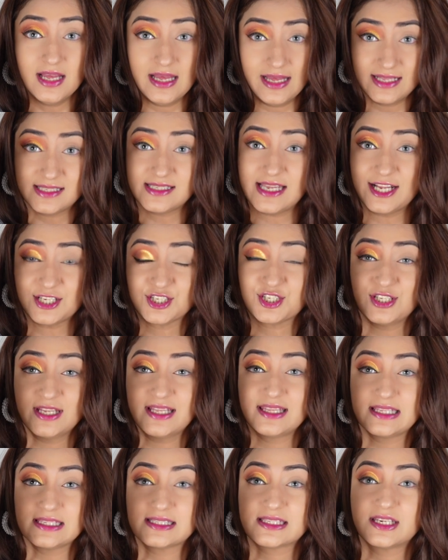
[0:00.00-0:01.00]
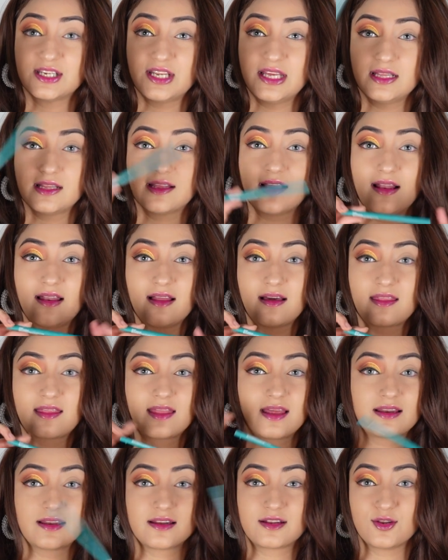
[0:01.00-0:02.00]
It's actually this green color
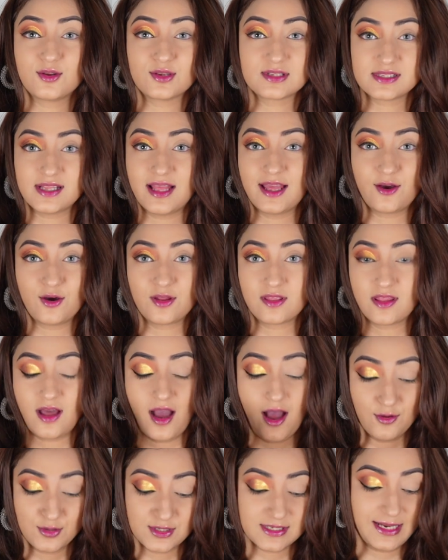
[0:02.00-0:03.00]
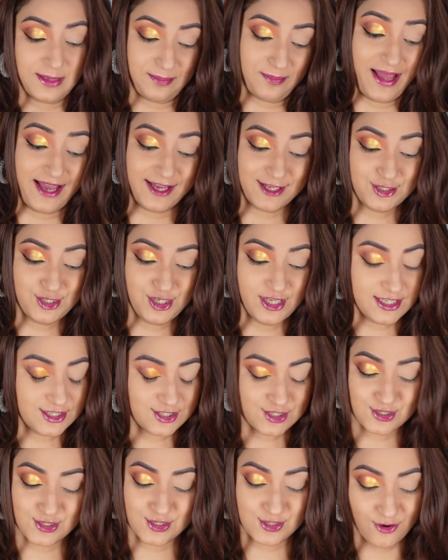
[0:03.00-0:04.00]
that it looks like on the outside packaging.
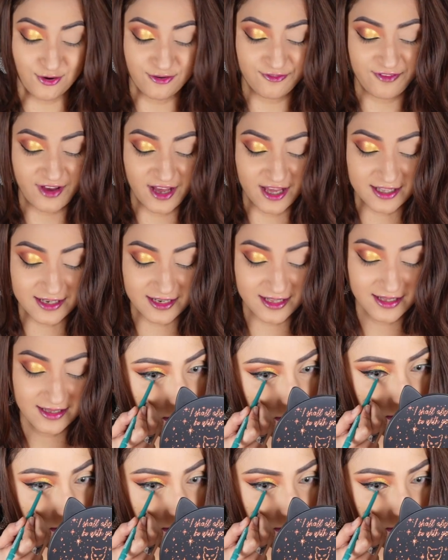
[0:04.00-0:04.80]
It's so fun.